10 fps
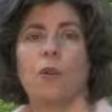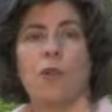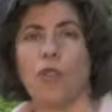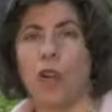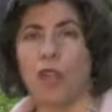
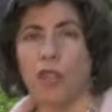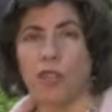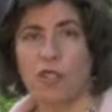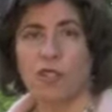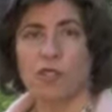With all the
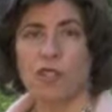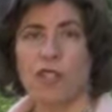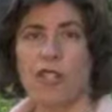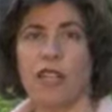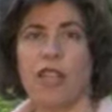
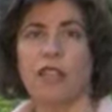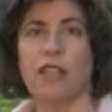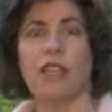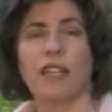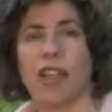uncertainty
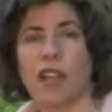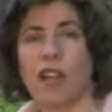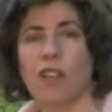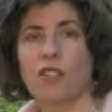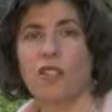and the
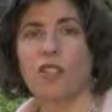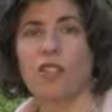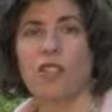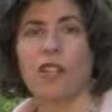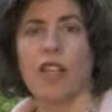chaos
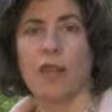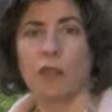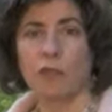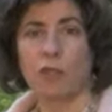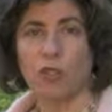and
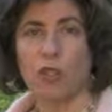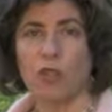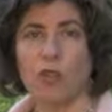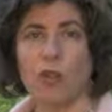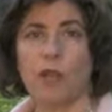
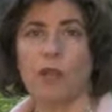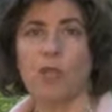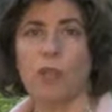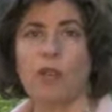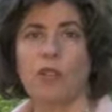revolution that we
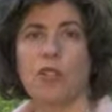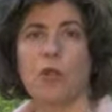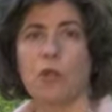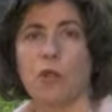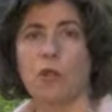experience in
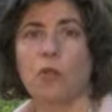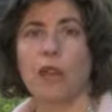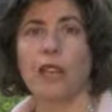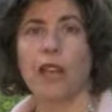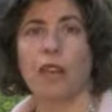the world
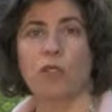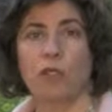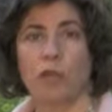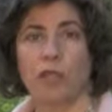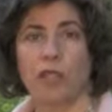right now
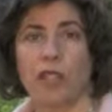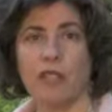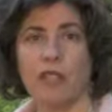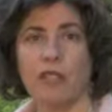globally,